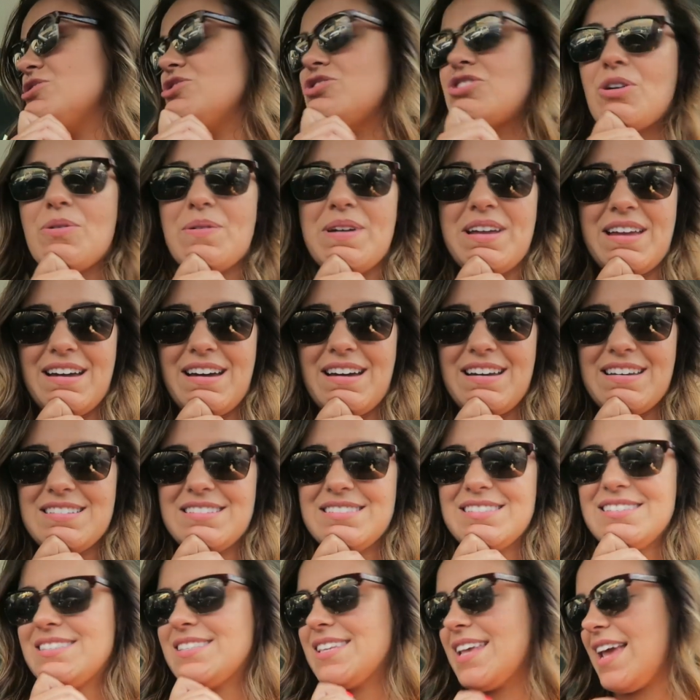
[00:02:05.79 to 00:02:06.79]
to
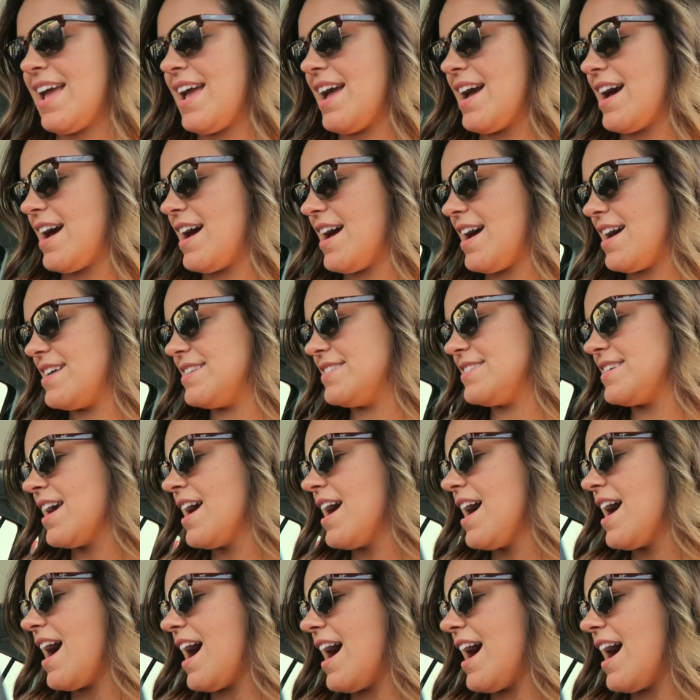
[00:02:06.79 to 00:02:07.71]
Joanne's and